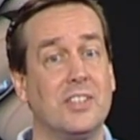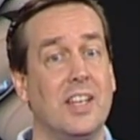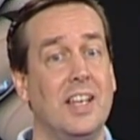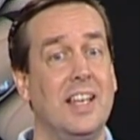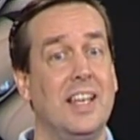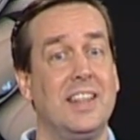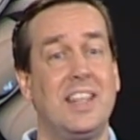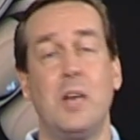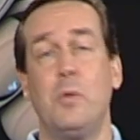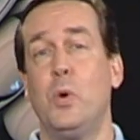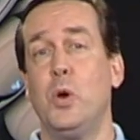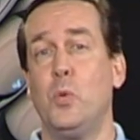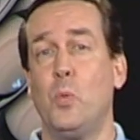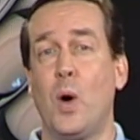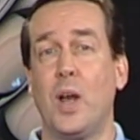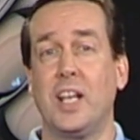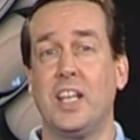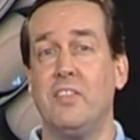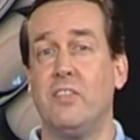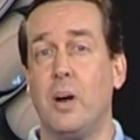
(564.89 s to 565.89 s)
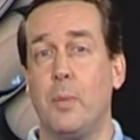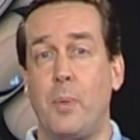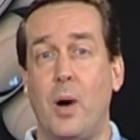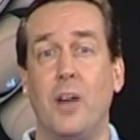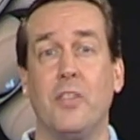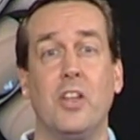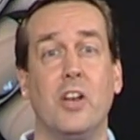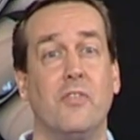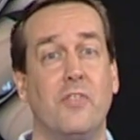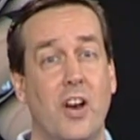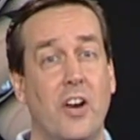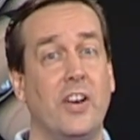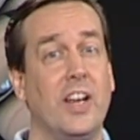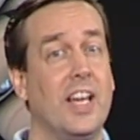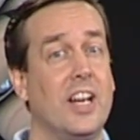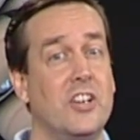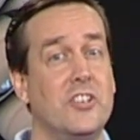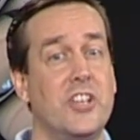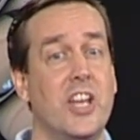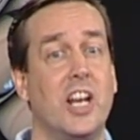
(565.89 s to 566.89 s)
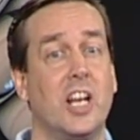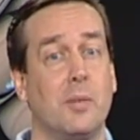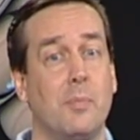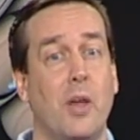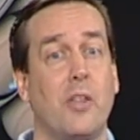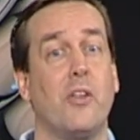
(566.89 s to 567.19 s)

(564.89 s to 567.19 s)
they wouldn't want to give up on their very energetic mother